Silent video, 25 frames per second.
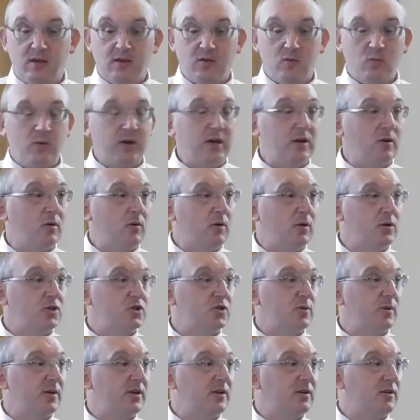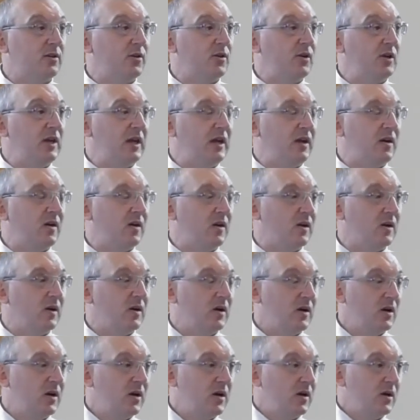We could also include
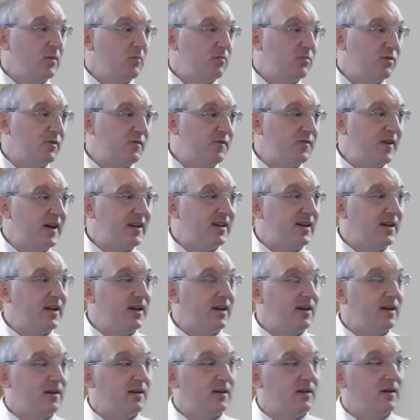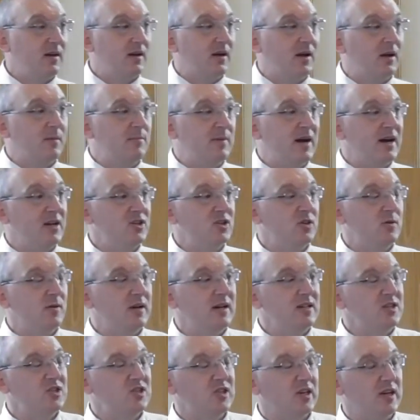here prophetic
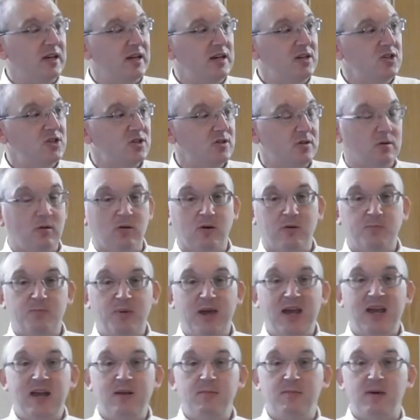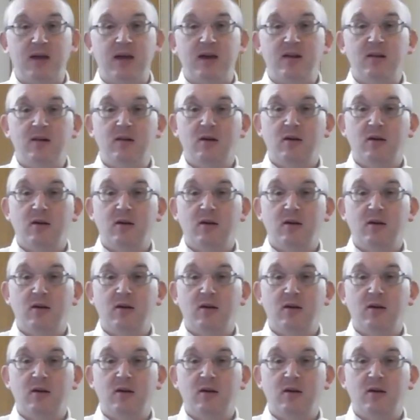amanuenses or penmen